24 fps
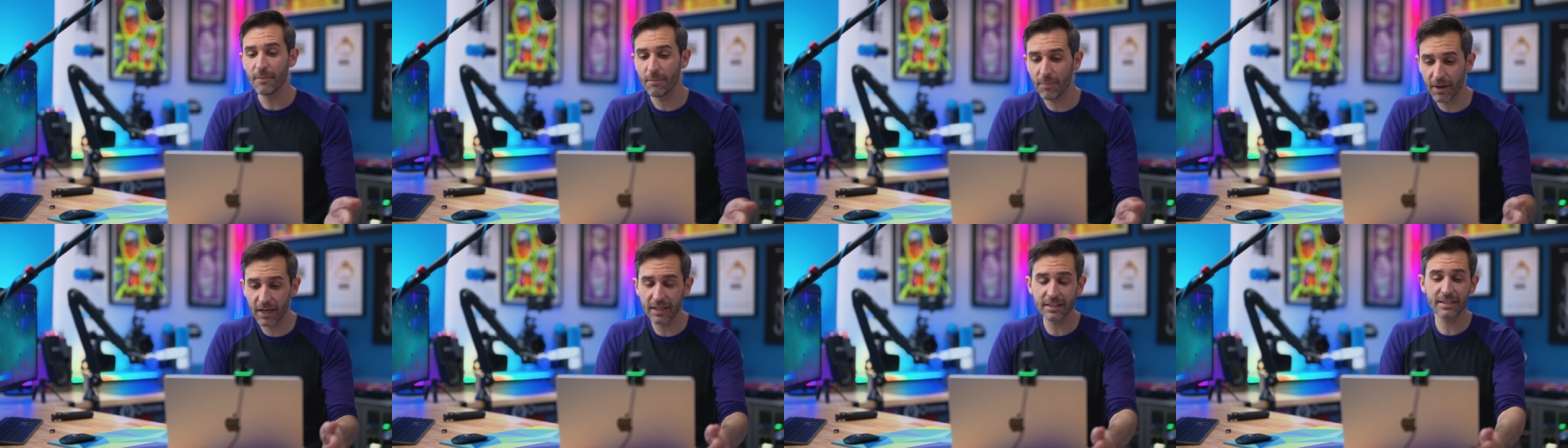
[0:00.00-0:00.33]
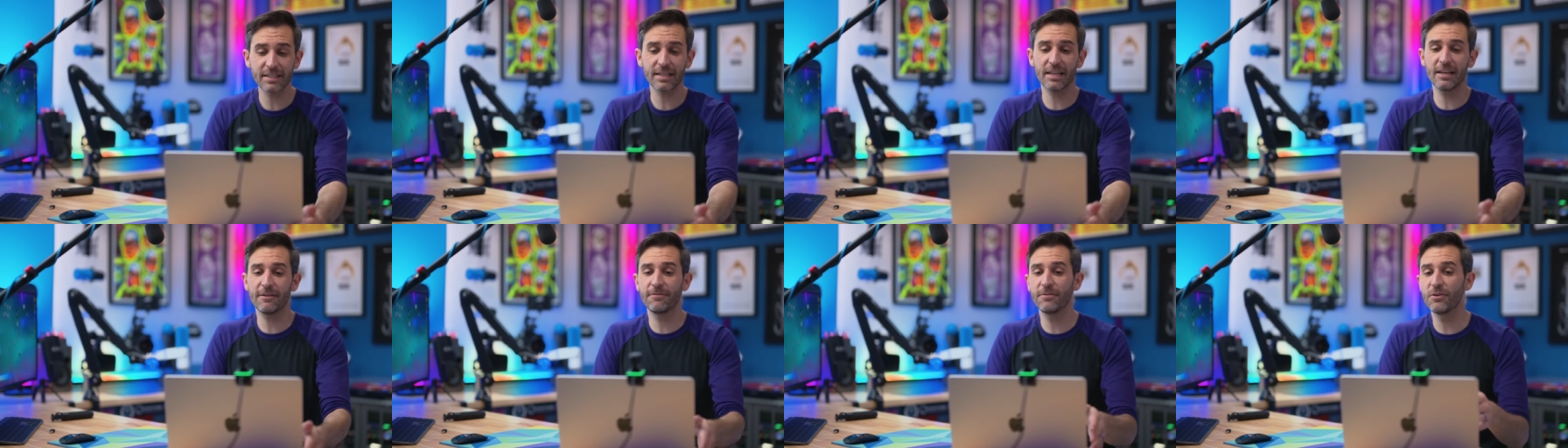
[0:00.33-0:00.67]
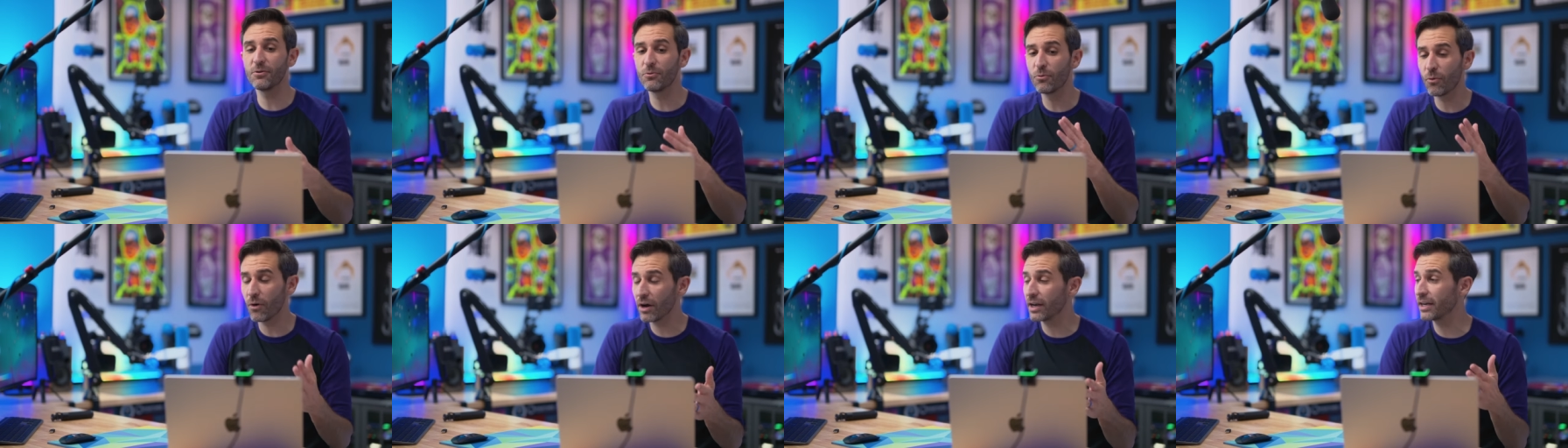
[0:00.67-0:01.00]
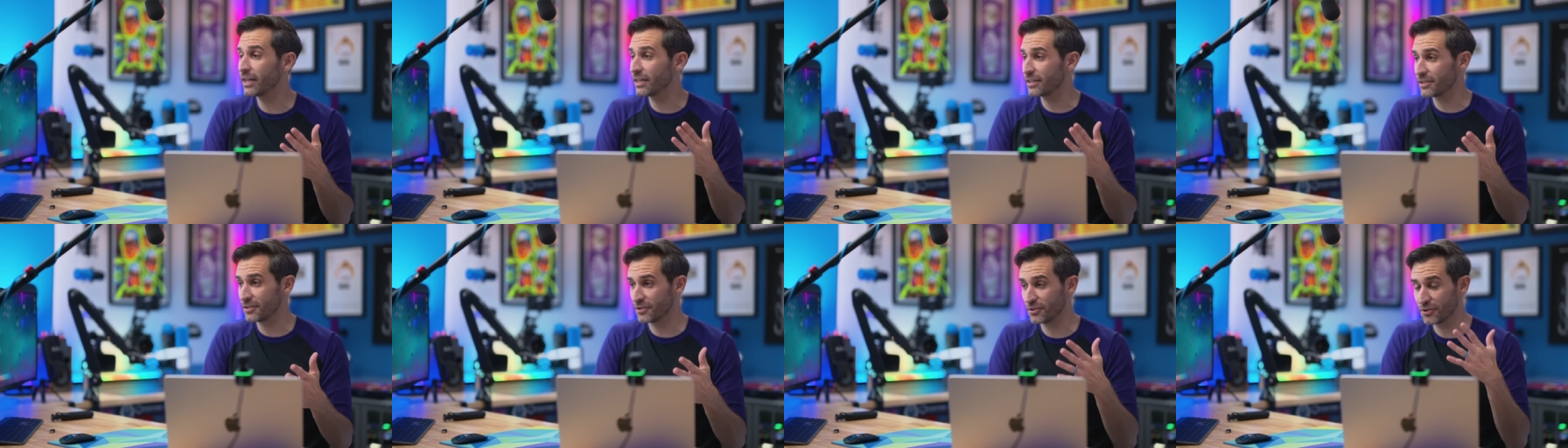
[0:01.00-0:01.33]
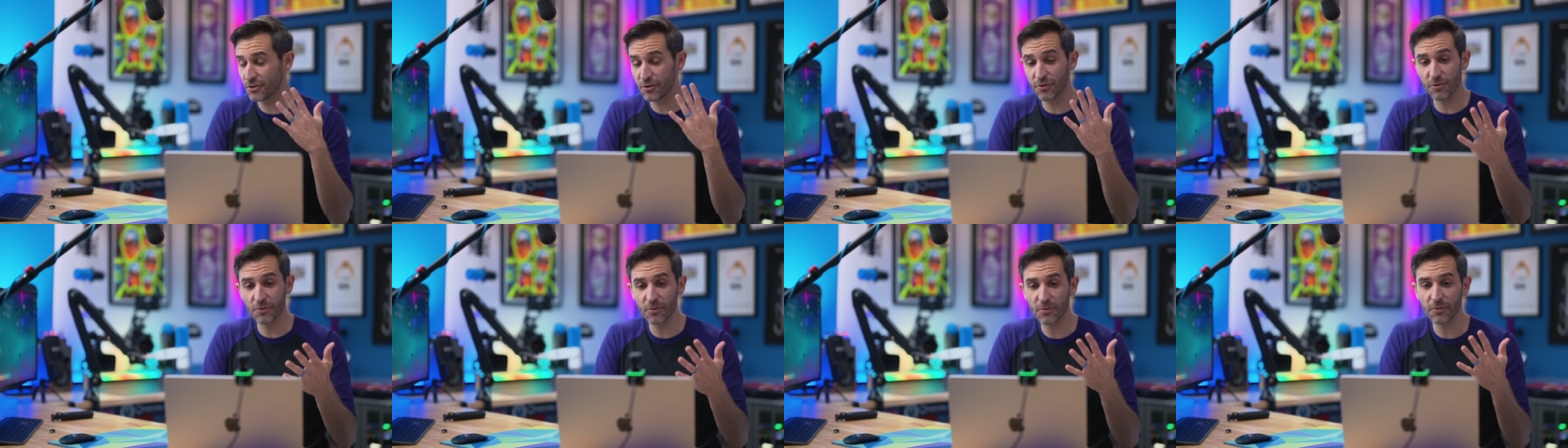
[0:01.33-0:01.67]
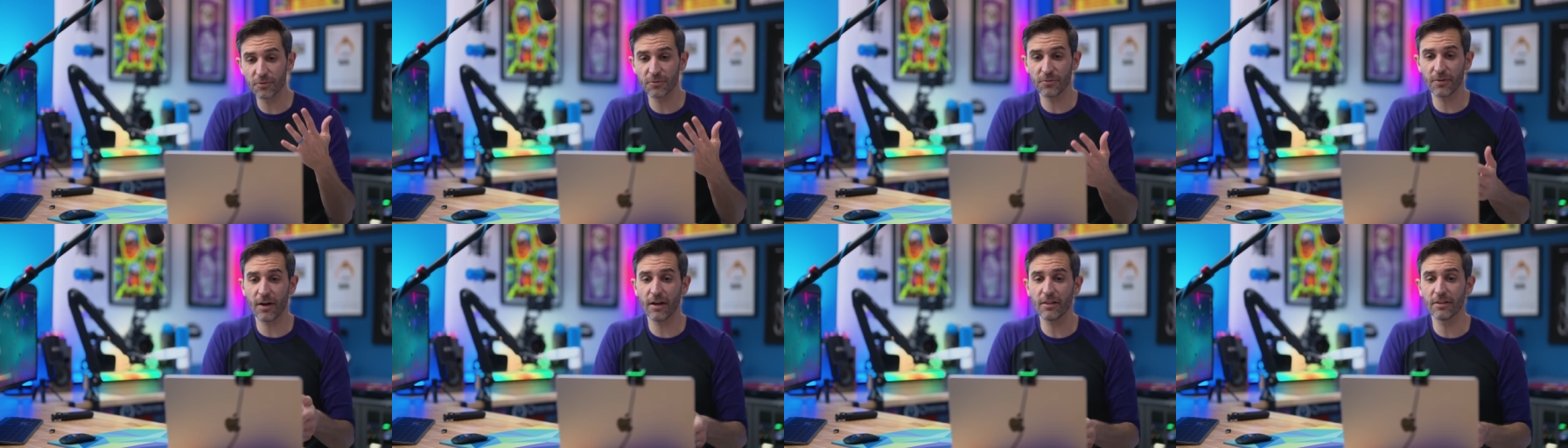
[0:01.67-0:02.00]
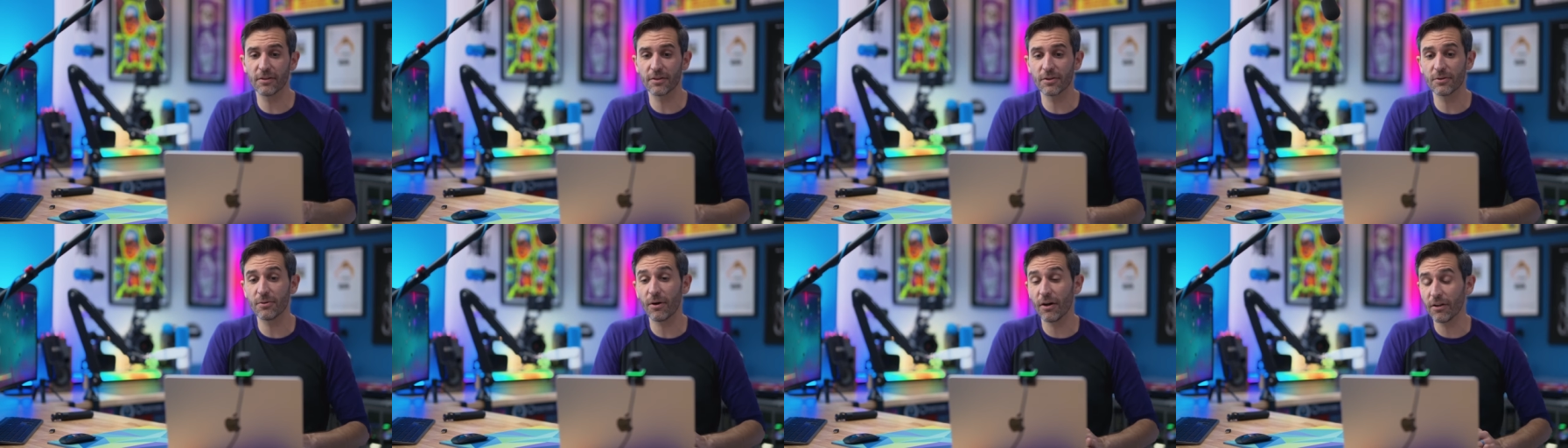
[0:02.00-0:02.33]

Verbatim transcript: But if you want it to follow you,